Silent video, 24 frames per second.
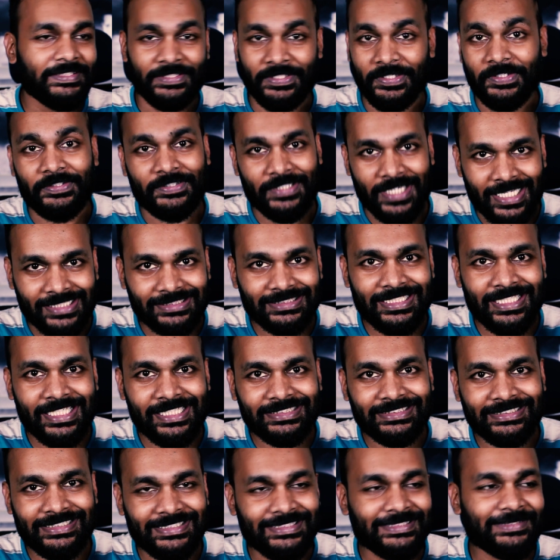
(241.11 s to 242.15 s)

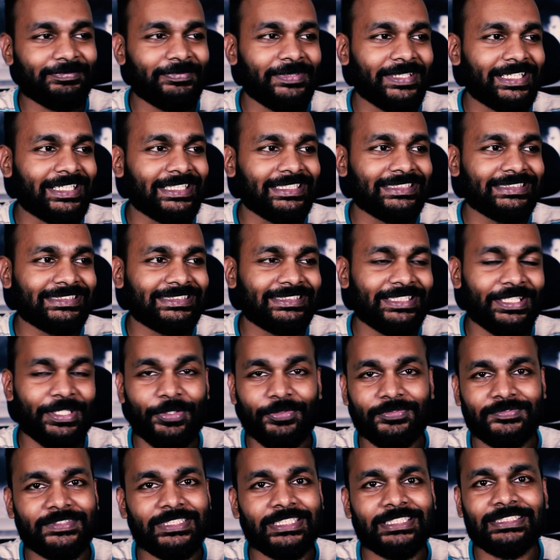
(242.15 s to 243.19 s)
congratulations, because
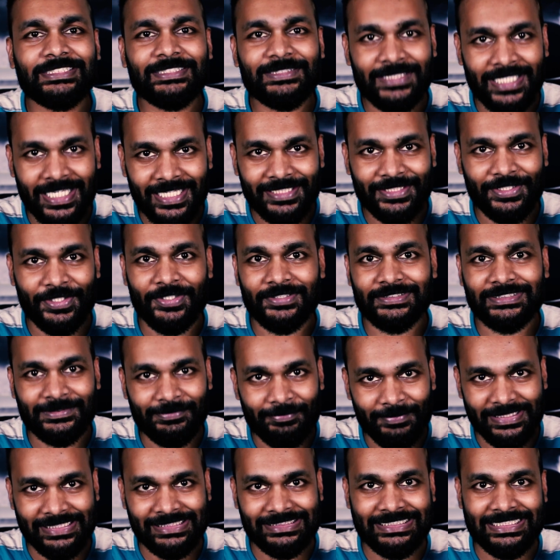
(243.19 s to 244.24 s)
you've just set your
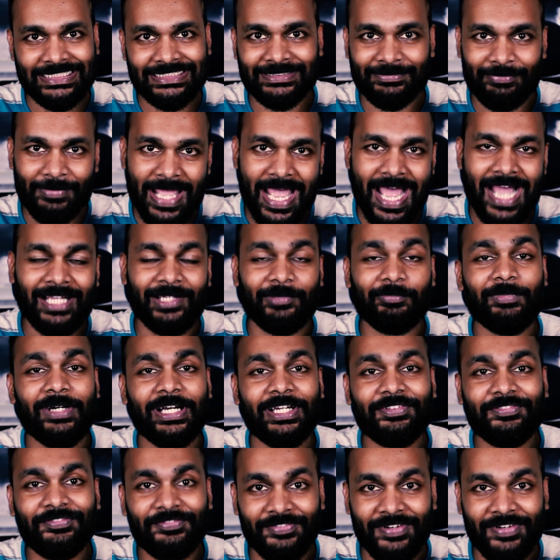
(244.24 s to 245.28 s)
species back by